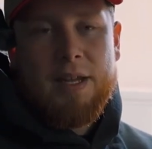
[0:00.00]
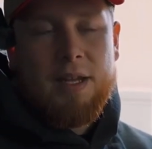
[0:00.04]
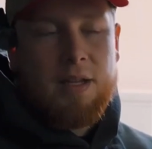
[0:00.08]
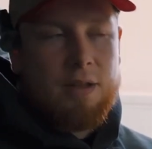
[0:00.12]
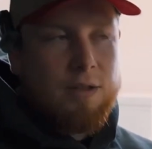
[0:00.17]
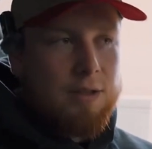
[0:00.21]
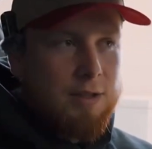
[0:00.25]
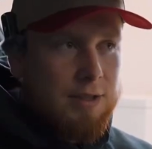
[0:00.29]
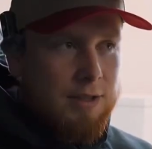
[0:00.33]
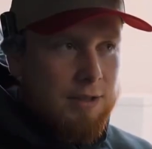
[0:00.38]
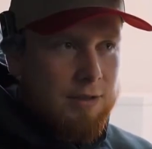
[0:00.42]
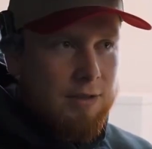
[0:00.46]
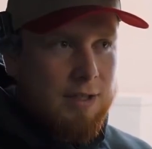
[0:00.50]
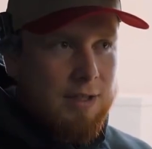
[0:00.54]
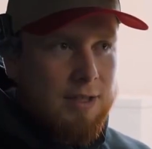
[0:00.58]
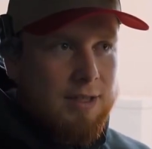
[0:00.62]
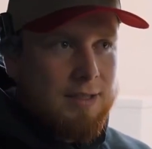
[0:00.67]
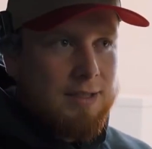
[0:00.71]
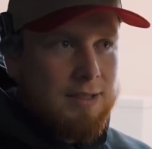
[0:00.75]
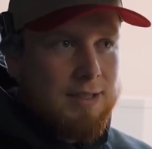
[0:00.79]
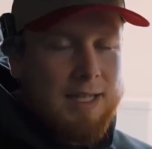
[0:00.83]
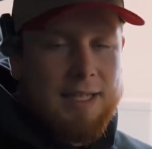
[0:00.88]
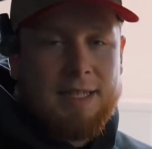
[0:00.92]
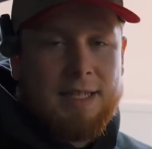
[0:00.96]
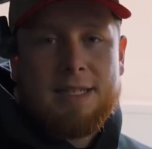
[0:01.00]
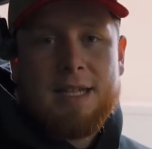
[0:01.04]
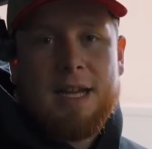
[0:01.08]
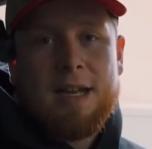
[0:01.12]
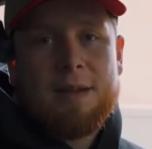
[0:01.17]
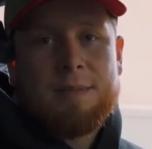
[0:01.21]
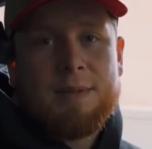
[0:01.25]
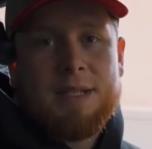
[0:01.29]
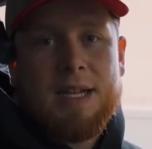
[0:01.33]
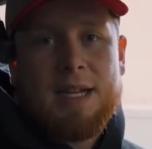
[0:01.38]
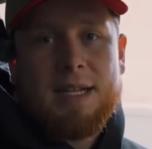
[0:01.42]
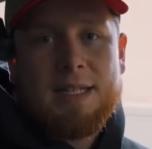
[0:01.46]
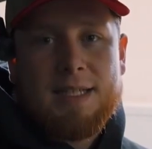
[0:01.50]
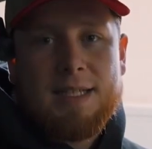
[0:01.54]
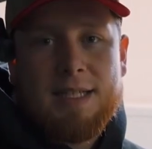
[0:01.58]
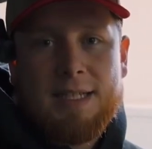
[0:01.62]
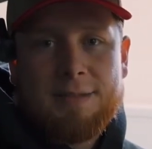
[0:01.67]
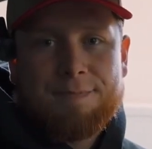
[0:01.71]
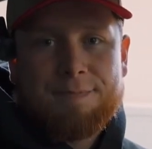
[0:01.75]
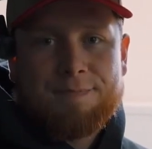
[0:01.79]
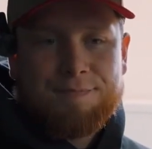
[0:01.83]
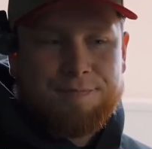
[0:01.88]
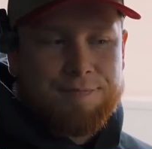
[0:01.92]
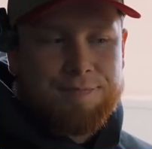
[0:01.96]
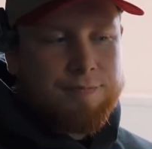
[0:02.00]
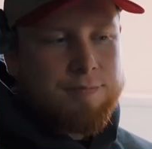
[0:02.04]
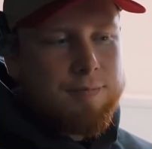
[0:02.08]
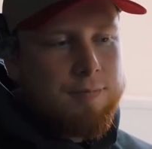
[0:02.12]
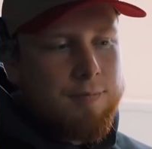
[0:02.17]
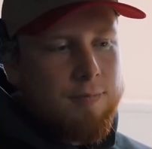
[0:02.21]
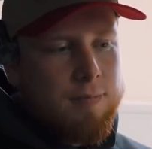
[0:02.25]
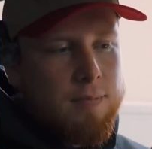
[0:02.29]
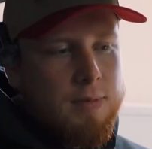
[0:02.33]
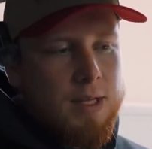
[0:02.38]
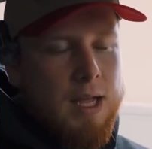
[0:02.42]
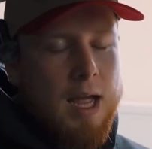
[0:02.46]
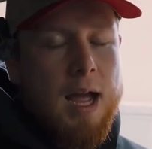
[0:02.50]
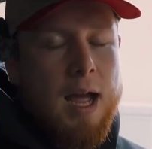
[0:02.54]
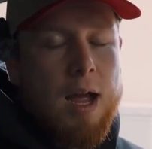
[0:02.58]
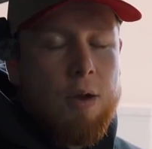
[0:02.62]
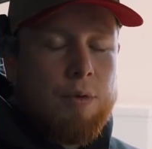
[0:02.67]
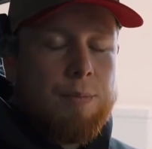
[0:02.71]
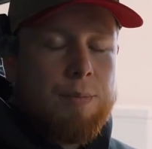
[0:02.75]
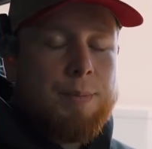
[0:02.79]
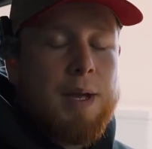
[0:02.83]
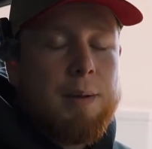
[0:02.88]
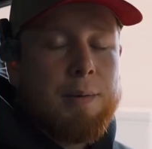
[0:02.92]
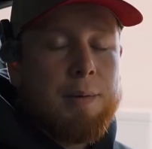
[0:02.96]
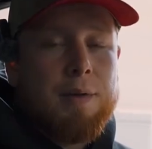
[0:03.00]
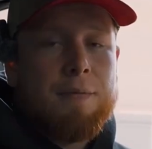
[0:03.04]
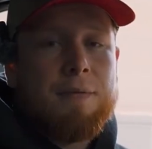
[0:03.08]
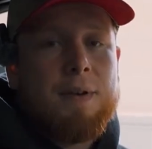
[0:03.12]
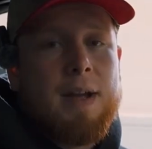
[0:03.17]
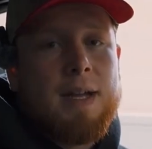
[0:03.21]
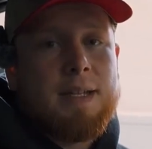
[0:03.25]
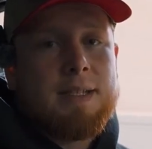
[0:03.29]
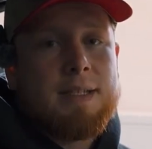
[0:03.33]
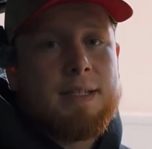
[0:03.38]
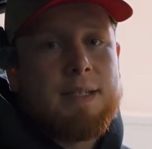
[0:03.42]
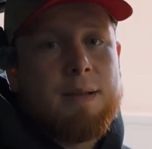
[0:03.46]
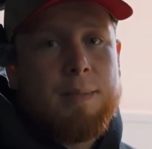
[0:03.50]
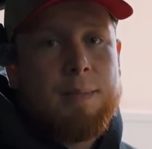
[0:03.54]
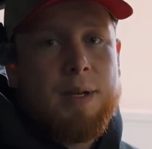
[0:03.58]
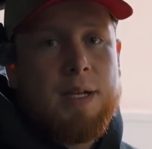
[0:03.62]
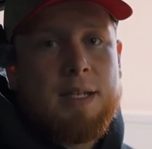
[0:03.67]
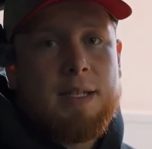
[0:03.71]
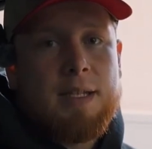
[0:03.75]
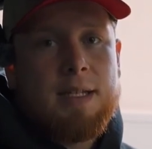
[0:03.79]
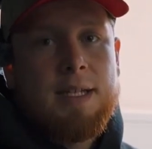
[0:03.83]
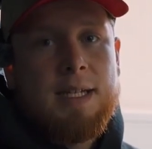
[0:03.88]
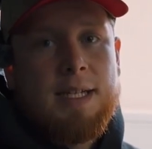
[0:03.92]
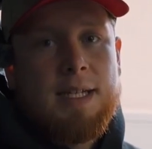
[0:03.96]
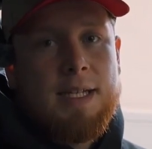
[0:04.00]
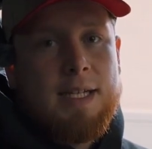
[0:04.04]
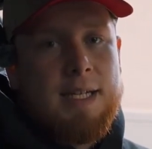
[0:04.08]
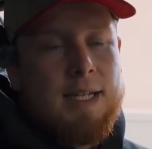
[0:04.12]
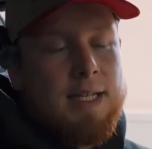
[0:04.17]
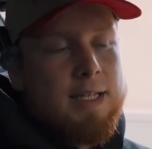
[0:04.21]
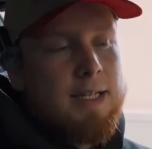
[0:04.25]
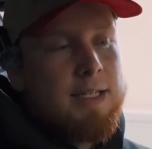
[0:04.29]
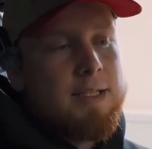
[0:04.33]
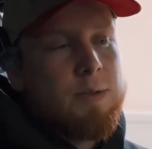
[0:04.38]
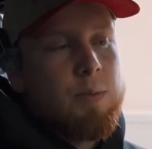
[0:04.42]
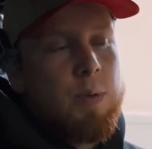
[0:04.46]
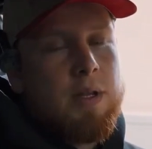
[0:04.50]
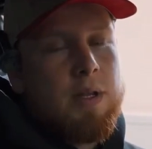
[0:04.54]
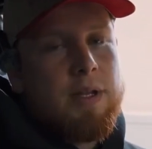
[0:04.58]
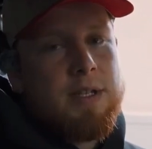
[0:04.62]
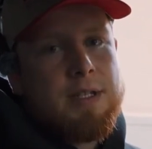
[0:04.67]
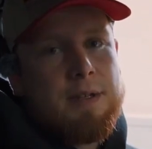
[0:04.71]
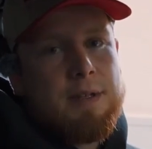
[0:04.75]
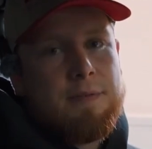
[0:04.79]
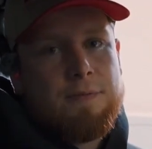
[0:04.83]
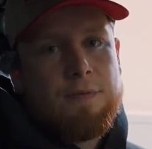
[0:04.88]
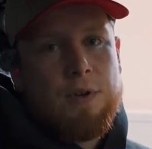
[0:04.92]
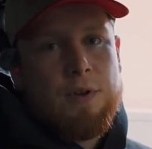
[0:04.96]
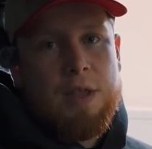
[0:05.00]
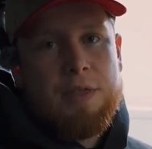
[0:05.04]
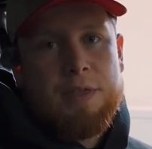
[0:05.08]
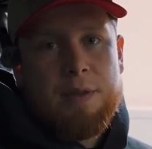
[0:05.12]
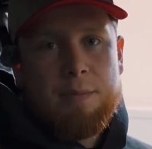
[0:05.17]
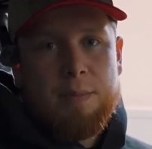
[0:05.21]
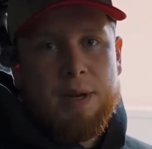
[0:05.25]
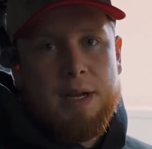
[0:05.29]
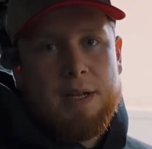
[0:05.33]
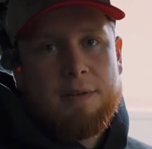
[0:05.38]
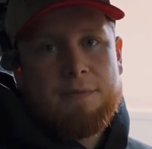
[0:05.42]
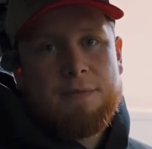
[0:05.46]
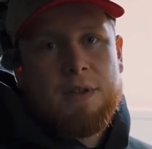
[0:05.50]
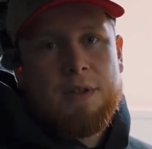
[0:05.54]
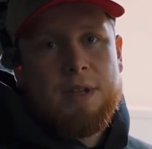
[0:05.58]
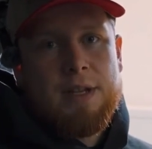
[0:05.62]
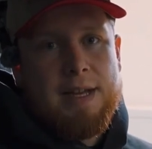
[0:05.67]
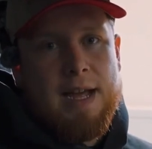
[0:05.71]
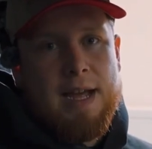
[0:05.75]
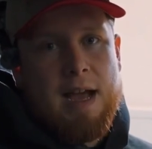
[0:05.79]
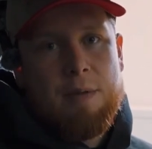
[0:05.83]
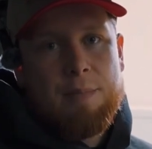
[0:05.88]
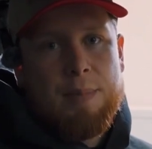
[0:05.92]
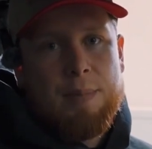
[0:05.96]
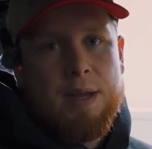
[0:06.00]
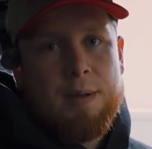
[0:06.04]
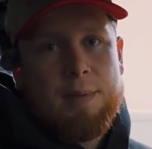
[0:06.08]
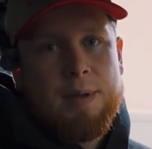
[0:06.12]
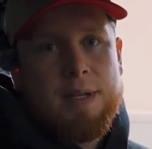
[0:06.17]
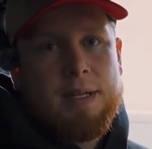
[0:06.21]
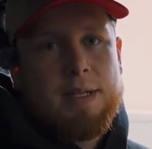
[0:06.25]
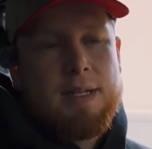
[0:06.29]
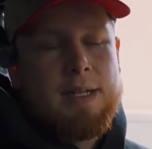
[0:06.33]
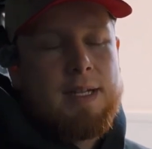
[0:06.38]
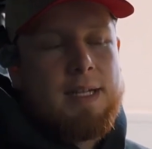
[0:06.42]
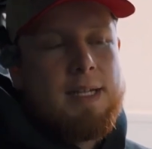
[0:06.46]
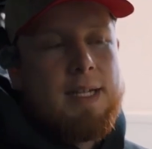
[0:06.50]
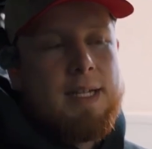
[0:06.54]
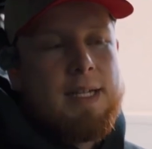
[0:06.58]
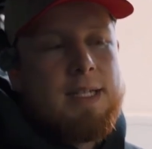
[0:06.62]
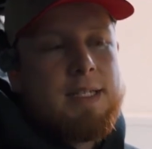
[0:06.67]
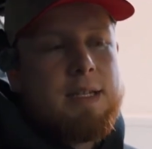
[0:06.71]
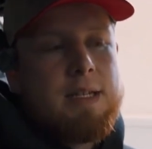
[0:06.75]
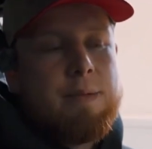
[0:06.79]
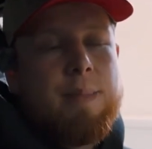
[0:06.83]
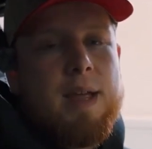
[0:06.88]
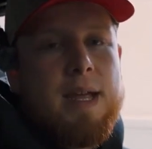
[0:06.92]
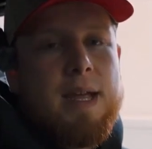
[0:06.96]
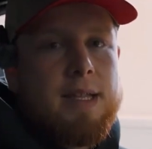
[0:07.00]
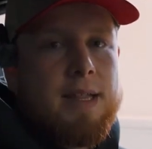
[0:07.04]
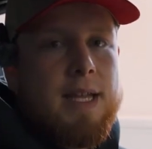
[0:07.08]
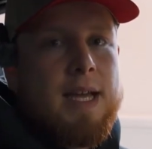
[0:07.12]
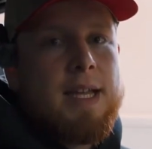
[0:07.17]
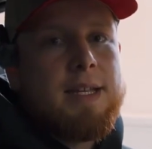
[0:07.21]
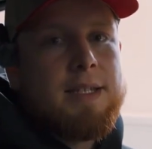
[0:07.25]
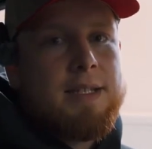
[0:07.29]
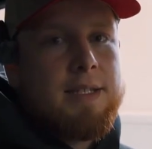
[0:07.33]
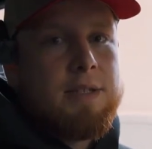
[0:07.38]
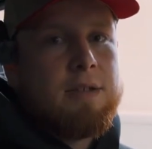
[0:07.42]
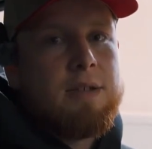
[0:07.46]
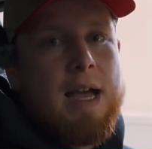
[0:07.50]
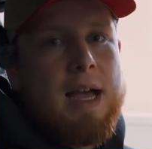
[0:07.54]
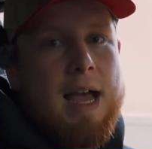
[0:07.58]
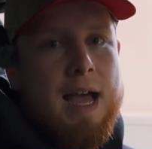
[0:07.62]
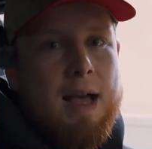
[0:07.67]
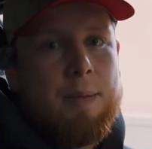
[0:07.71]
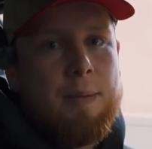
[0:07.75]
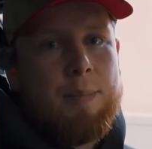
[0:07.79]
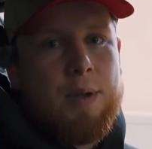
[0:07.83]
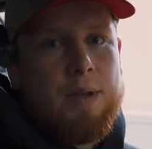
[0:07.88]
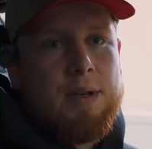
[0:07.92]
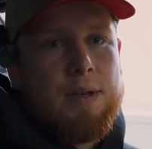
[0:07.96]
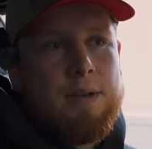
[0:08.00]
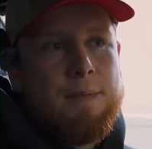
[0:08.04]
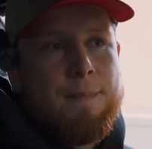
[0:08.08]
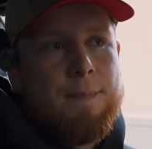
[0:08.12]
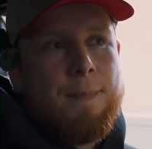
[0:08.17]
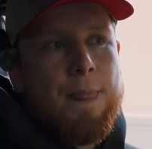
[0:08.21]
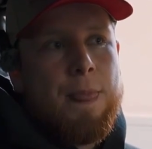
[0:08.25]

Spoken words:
Literally 10 times out of 10, I would be able to find somebody that's willing to front the money for the down payment to make that deal happen.